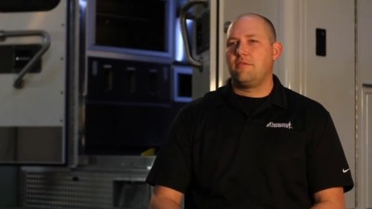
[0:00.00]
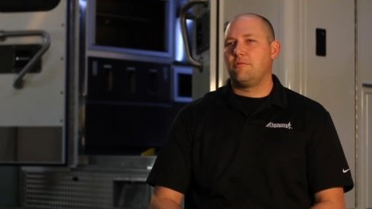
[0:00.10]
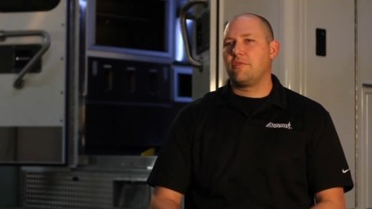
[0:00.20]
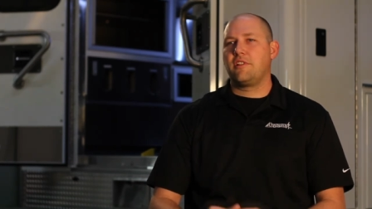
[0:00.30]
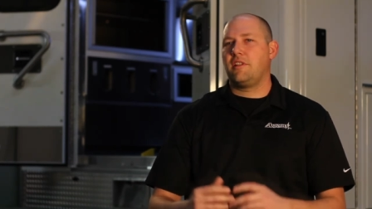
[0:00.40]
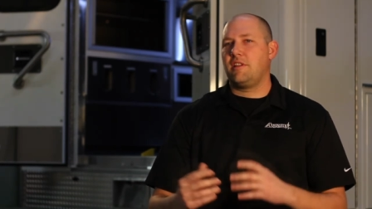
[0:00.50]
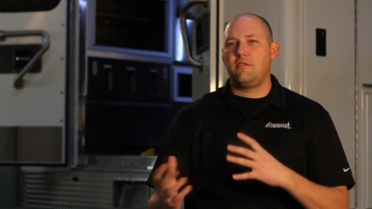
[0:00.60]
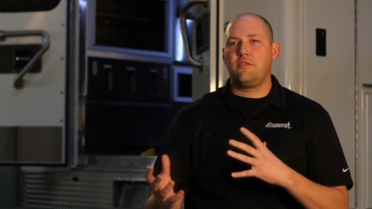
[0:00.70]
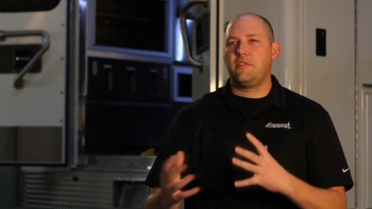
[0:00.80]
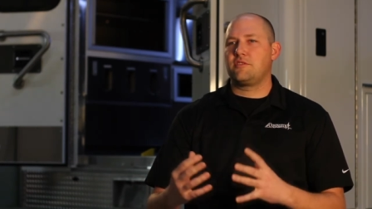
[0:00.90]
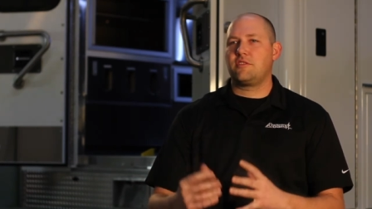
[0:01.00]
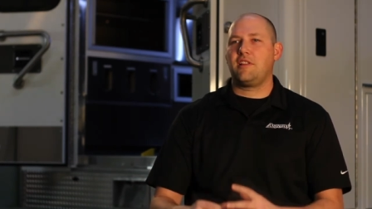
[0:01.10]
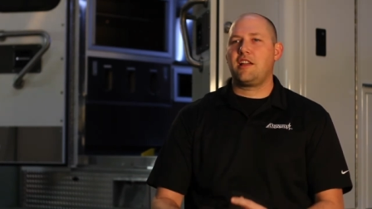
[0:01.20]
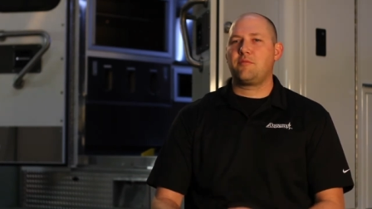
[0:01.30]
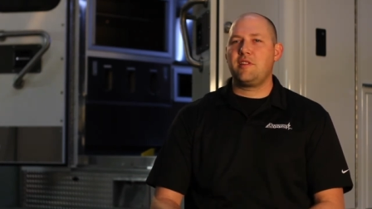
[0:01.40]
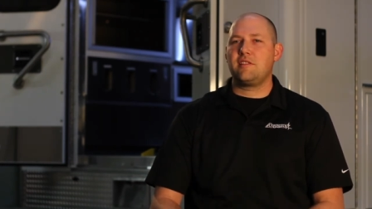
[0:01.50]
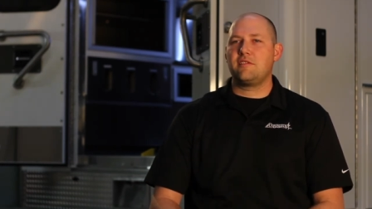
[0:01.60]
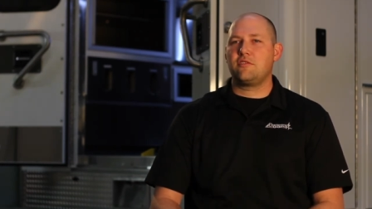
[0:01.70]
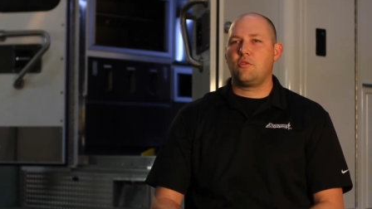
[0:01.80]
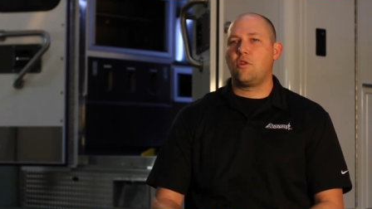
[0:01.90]
really the select
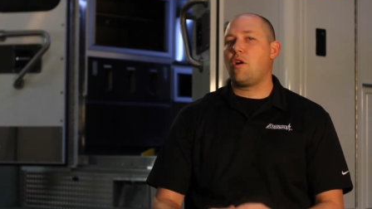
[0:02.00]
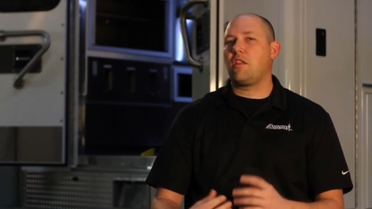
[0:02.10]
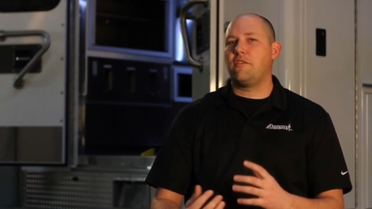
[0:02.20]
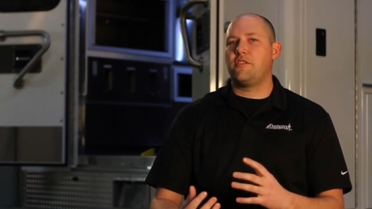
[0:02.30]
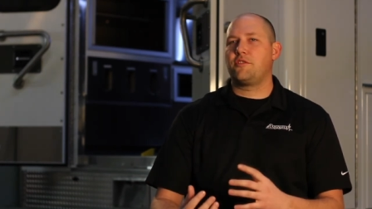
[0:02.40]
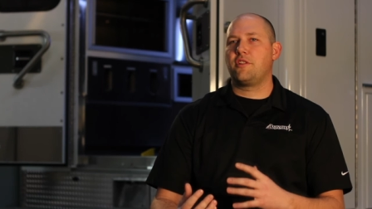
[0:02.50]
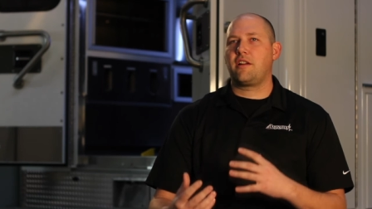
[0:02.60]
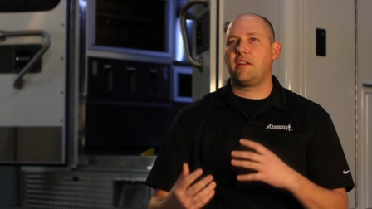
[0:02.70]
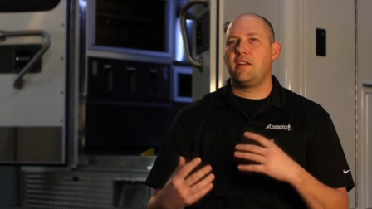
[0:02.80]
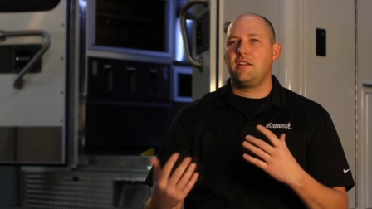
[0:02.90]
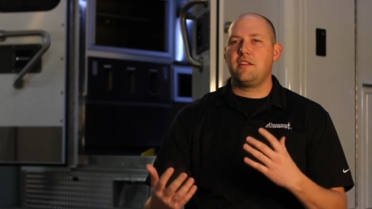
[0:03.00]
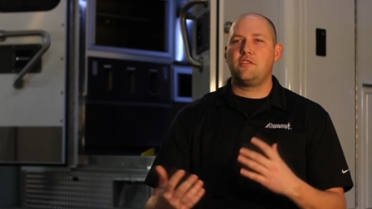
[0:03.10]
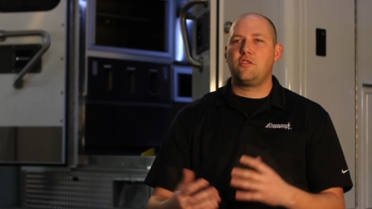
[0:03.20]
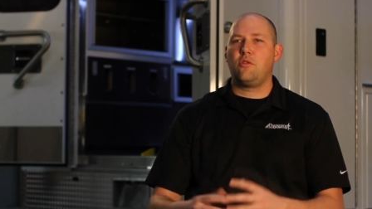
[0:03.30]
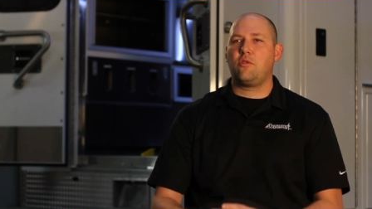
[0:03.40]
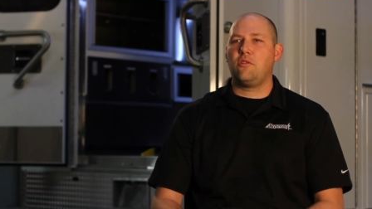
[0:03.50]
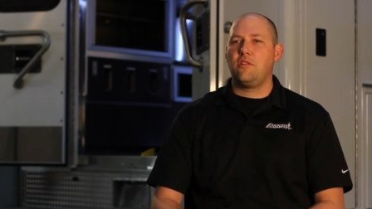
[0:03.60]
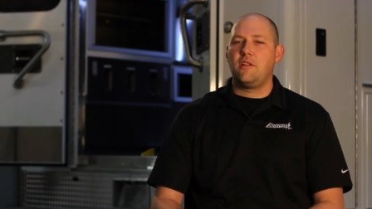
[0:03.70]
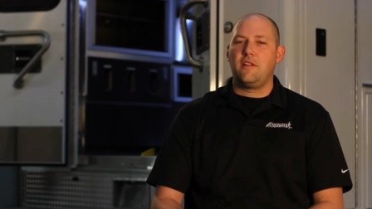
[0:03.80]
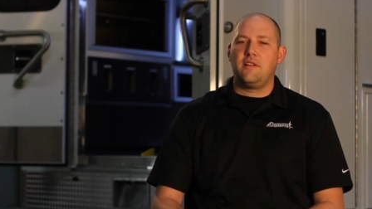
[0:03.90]
pieces or all of the truck in
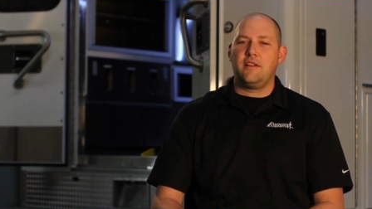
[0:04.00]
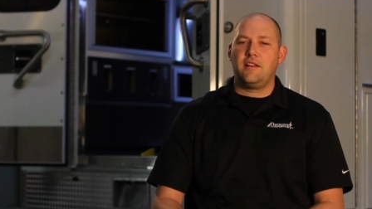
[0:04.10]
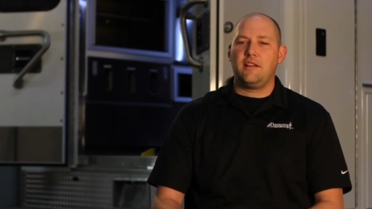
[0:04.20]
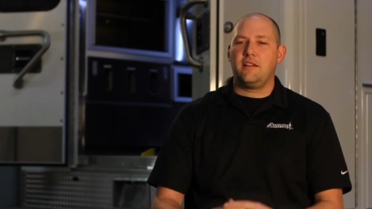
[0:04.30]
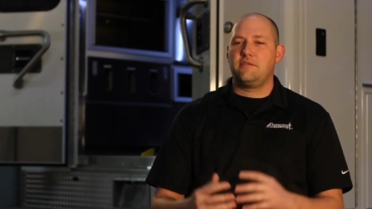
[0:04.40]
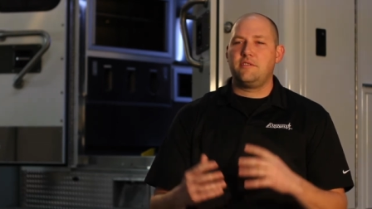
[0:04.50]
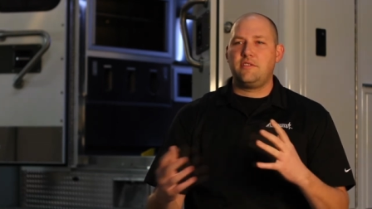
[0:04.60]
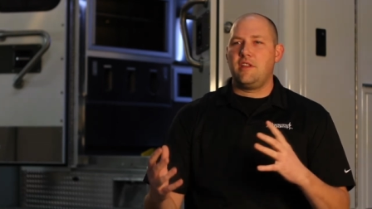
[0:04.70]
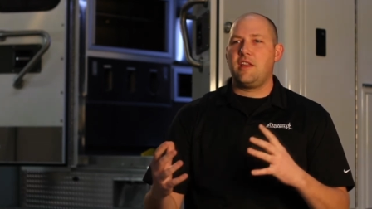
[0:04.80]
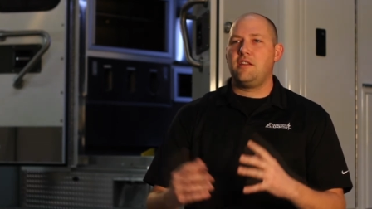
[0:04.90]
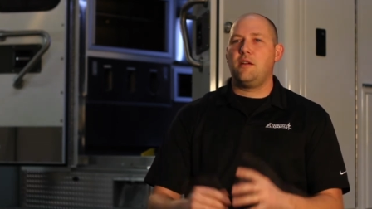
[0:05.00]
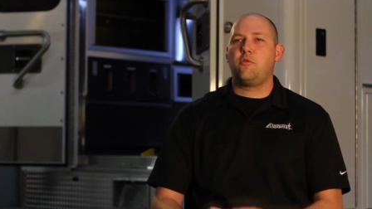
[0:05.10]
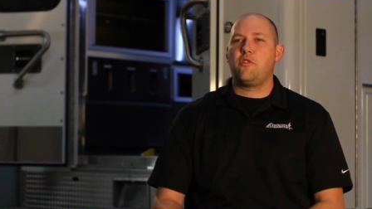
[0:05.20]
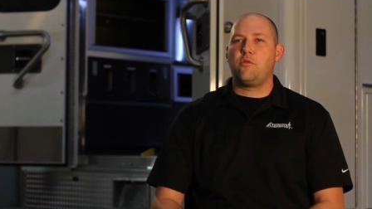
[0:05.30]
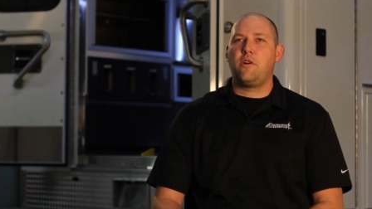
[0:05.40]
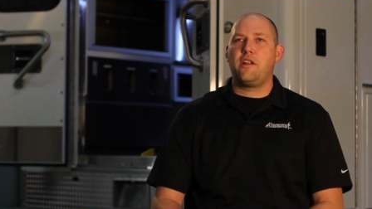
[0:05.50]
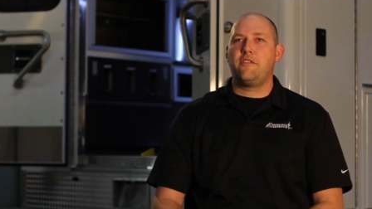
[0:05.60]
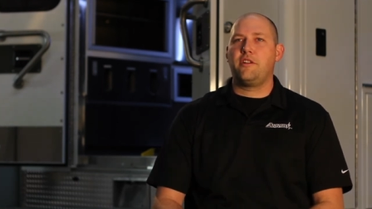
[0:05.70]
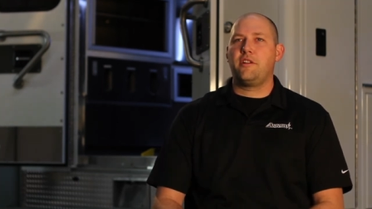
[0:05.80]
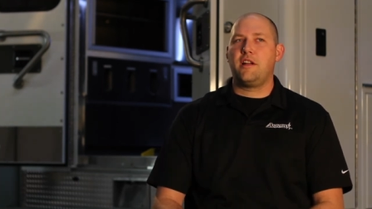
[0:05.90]
total to end up with
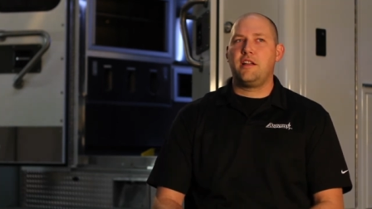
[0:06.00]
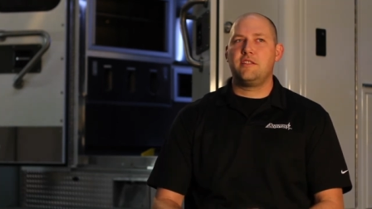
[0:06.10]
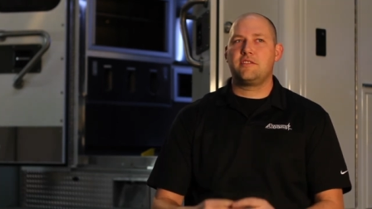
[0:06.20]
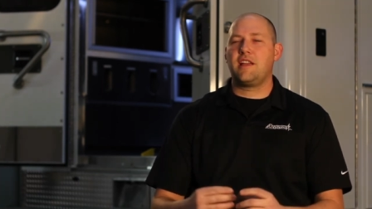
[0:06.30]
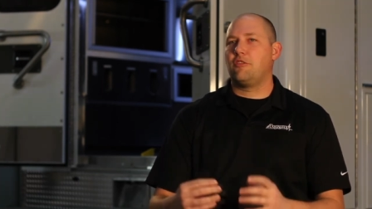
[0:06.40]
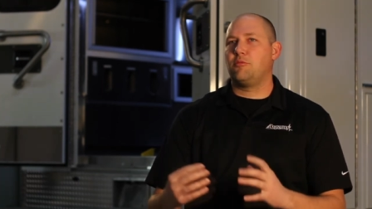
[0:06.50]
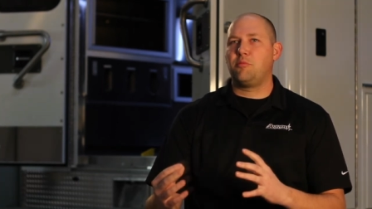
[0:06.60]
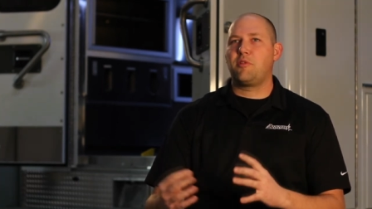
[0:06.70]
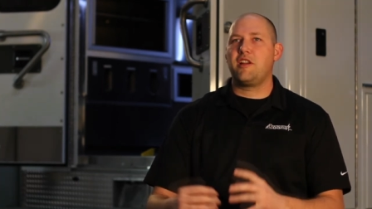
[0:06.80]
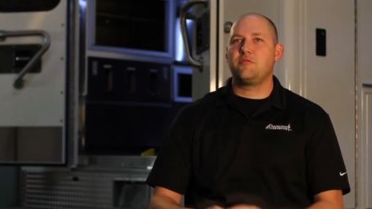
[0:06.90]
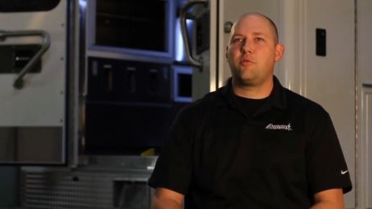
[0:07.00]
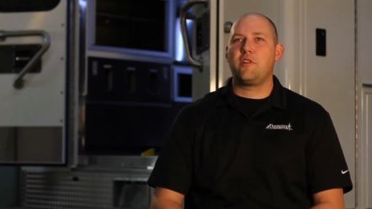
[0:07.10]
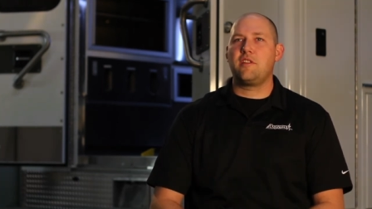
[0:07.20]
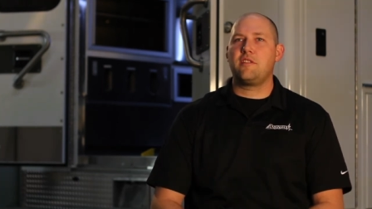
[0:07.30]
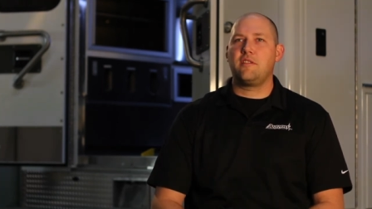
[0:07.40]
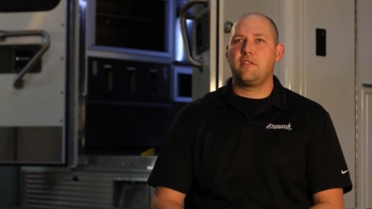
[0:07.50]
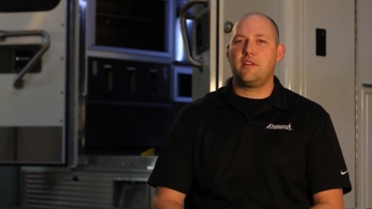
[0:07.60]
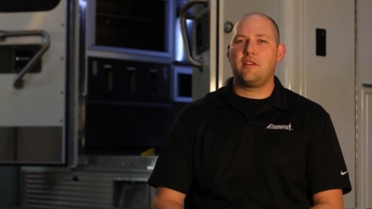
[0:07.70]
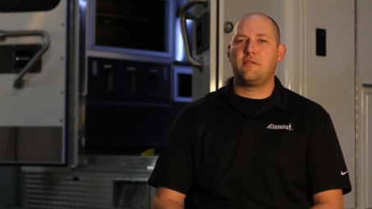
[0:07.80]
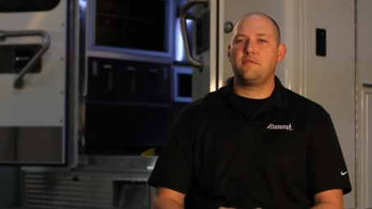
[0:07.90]
whatever desirable price point
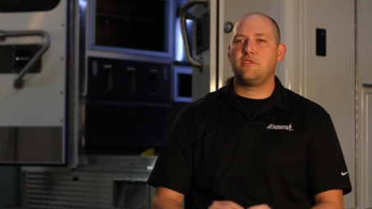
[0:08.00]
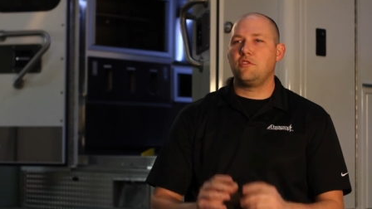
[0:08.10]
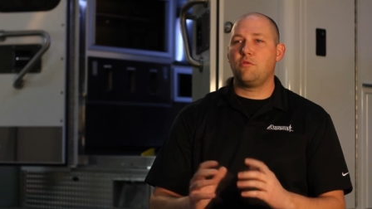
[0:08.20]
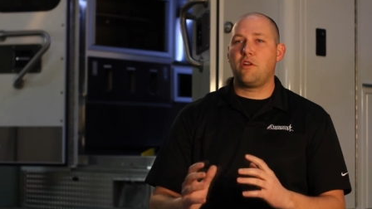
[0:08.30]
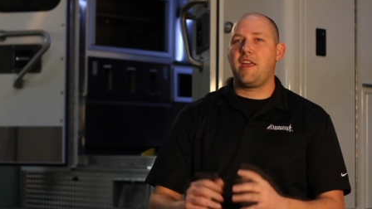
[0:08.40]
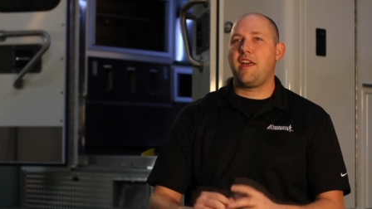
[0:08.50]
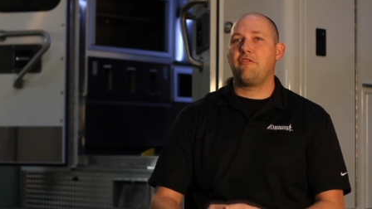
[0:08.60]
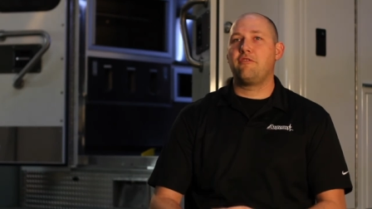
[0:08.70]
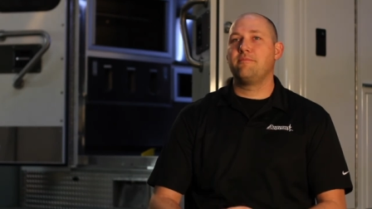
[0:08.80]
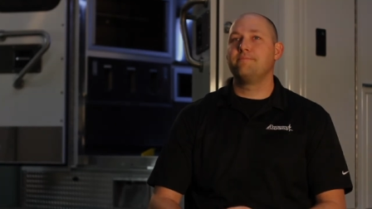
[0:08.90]
you want to have.